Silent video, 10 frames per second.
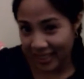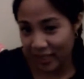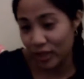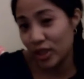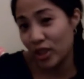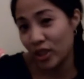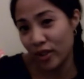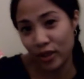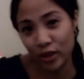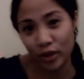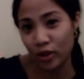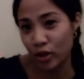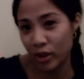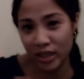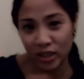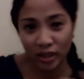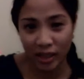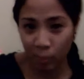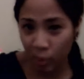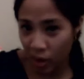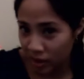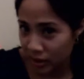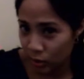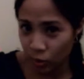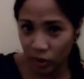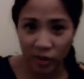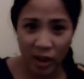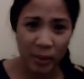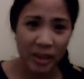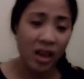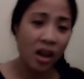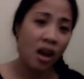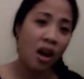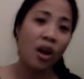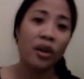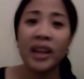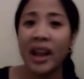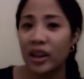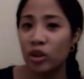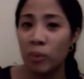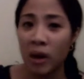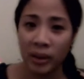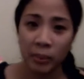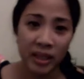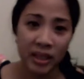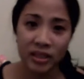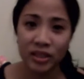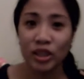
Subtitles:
If you're going into like products and word vomit, oh yeah, I do Body Beast,